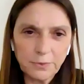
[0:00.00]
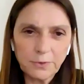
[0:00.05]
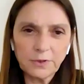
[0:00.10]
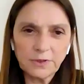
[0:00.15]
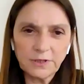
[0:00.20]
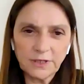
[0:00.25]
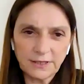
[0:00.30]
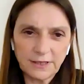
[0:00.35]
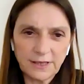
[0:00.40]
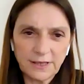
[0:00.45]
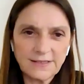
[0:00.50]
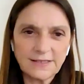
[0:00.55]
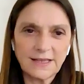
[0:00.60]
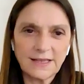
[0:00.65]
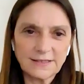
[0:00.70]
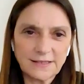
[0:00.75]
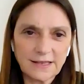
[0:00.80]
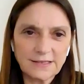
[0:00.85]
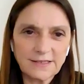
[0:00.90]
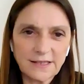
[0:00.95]
report. In the
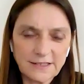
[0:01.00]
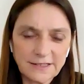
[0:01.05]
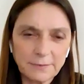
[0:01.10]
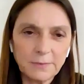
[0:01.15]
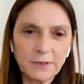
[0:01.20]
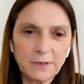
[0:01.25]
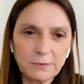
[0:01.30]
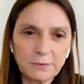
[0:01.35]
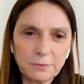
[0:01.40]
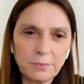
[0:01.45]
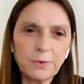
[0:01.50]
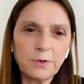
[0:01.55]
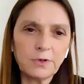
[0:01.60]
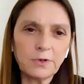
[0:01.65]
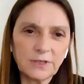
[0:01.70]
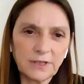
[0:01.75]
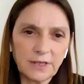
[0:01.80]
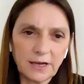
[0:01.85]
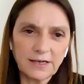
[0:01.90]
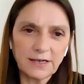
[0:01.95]
sixth assessment
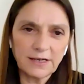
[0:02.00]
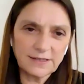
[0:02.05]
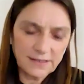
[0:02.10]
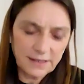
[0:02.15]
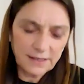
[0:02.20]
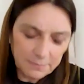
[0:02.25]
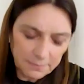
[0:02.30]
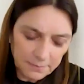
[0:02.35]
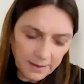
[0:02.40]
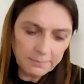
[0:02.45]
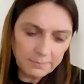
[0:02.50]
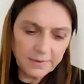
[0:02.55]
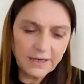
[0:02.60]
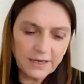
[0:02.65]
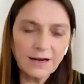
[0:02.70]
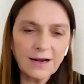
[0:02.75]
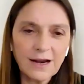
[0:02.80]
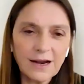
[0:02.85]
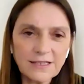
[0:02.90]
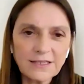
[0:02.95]
report, there's a
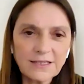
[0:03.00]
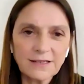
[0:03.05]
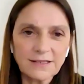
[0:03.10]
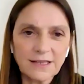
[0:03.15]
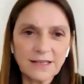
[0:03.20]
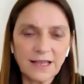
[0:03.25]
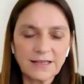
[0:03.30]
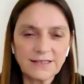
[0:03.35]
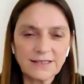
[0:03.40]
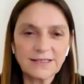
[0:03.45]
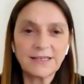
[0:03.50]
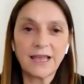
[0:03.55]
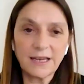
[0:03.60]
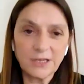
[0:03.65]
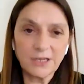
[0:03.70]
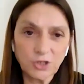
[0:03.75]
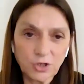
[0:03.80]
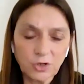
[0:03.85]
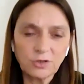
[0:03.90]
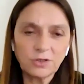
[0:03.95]
very large
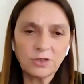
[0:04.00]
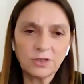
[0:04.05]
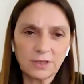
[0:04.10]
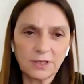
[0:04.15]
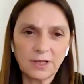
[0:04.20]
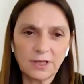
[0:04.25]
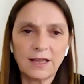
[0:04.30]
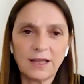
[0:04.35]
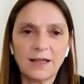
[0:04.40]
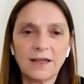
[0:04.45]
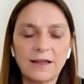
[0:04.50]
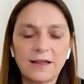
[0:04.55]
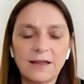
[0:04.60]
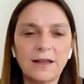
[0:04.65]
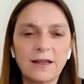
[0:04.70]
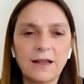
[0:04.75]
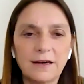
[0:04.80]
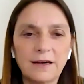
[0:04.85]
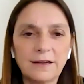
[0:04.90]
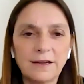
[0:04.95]
section
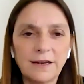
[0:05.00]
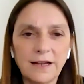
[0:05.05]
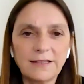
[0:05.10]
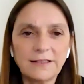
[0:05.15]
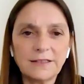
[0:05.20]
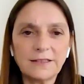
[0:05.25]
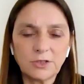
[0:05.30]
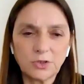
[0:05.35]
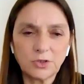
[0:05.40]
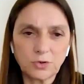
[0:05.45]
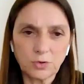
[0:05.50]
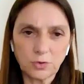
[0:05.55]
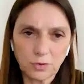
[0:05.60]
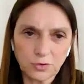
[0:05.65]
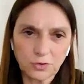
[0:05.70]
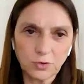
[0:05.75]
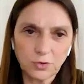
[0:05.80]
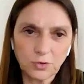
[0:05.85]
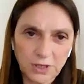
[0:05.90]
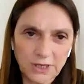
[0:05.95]
related
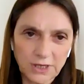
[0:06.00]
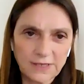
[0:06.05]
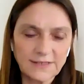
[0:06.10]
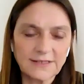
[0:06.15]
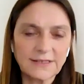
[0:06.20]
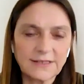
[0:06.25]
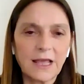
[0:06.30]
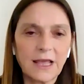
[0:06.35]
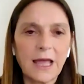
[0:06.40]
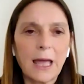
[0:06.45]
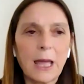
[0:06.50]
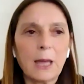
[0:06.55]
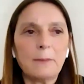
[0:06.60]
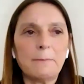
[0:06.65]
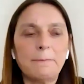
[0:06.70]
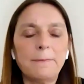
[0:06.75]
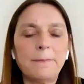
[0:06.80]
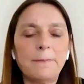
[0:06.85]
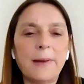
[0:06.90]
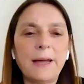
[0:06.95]
to this.
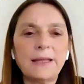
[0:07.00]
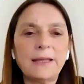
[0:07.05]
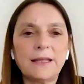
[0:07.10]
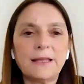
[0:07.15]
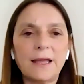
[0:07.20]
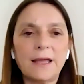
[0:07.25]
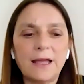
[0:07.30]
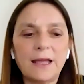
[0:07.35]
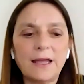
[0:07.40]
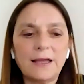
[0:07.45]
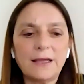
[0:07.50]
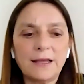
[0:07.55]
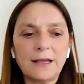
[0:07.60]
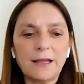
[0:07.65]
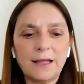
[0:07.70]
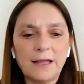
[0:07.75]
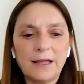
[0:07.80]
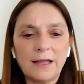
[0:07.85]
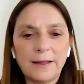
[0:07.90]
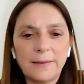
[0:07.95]
But
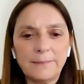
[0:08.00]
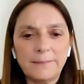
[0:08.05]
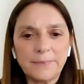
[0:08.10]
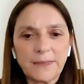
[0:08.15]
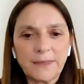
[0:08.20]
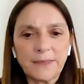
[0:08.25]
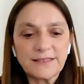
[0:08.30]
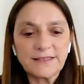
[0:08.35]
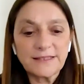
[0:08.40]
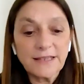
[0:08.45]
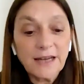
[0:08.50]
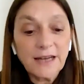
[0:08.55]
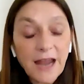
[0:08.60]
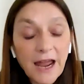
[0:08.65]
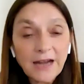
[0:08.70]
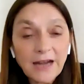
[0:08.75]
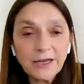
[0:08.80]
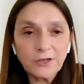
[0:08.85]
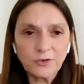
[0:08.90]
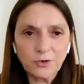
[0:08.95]

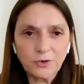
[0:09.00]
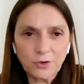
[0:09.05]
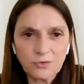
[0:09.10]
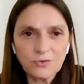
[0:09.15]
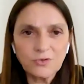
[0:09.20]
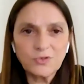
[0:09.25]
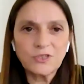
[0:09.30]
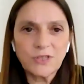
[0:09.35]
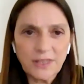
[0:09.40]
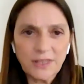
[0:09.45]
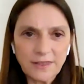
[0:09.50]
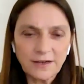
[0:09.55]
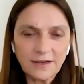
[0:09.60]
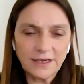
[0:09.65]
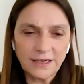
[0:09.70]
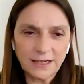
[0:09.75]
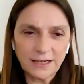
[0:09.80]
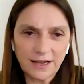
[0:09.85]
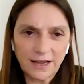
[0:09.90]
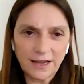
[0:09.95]
scenarios
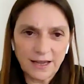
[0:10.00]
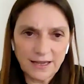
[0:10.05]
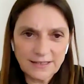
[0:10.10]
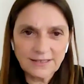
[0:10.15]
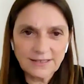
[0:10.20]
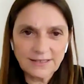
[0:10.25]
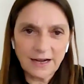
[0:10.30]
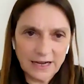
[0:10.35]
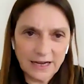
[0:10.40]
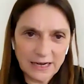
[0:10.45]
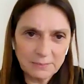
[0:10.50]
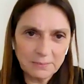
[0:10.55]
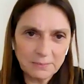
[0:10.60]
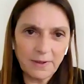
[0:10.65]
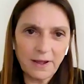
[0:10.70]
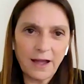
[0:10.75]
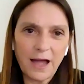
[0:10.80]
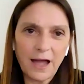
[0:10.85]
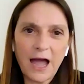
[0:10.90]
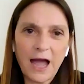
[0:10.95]
considering
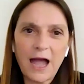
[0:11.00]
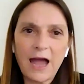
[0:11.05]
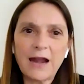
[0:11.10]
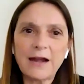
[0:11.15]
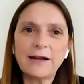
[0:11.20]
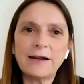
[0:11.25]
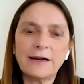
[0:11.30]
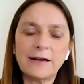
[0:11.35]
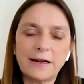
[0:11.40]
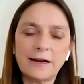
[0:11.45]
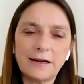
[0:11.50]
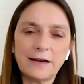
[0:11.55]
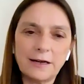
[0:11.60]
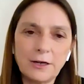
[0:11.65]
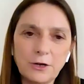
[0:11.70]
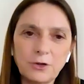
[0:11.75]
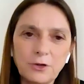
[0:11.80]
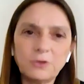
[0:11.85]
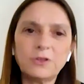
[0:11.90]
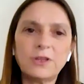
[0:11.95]
SRM are
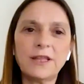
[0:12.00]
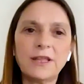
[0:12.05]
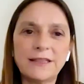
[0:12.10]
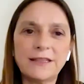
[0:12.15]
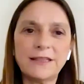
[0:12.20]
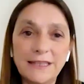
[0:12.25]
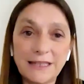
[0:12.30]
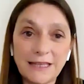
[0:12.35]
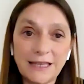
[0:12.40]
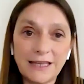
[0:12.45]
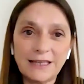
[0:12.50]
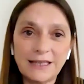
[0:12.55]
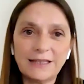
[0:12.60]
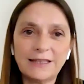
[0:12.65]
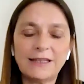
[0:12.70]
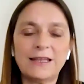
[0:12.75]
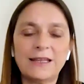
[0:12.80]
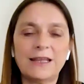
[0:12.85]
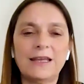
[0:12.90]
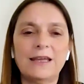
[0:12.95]
not at the
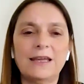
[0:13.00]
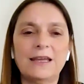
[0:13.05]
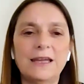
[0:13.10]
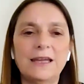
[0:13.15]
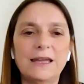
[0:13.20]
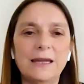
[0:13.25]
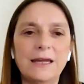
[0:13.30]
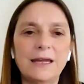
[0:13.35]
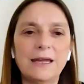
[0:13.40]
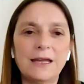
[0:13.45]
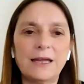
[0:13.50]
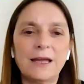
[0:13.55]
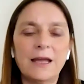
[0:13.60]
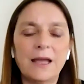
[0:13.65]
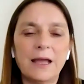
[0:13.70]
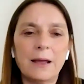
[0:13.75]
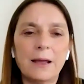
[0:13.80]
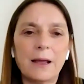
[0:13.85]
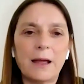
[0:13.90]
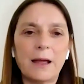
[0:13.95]
end